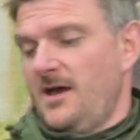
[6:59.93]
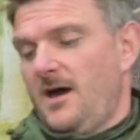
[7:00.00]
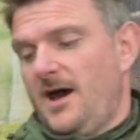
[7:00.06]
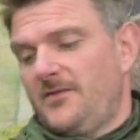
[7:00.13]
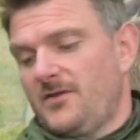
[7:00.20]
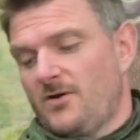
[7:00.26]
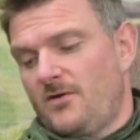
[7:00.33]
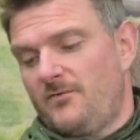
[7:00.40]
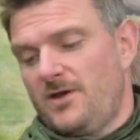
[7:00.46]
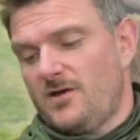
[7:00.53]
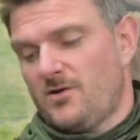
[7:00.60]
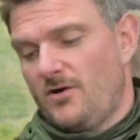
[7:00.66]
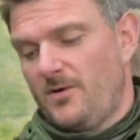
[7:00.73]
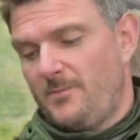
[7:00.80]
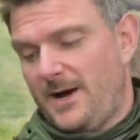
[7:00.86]
and you've got
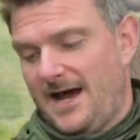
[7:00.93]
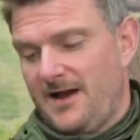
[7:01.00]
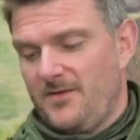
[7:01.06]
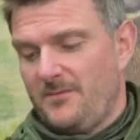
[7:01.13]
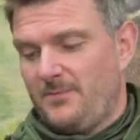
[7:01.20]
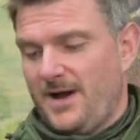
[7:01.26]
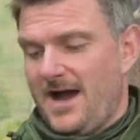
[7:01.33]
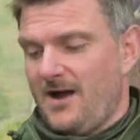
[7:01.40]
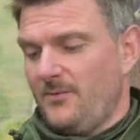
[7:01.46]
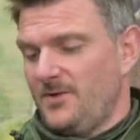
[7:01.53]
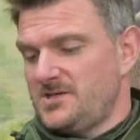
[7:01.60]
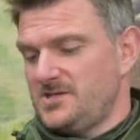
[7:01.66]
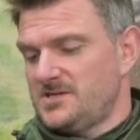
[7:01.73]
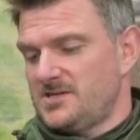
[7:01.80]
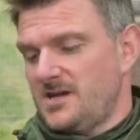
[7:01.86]
recoil pad at the back,
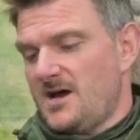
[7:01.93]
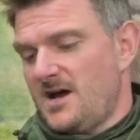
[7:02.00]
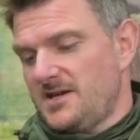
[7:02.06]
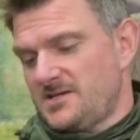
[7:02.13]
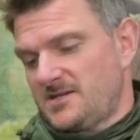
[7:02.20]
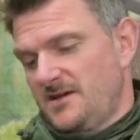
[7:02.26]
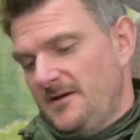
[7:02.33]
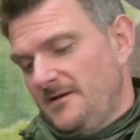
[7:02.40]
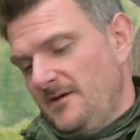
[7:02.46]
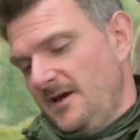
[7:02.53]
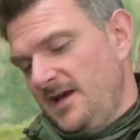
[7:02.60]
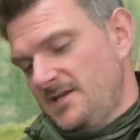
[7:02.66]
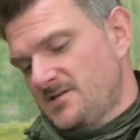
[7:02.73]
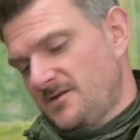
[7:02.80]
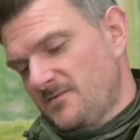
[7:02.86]
which is nice.
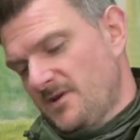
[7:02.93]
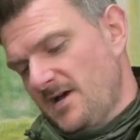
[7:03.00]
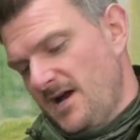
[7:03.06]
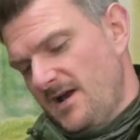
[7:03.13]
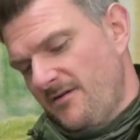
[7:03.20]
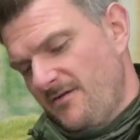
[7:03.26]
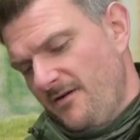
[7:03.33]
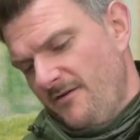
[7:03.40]
It's a kind of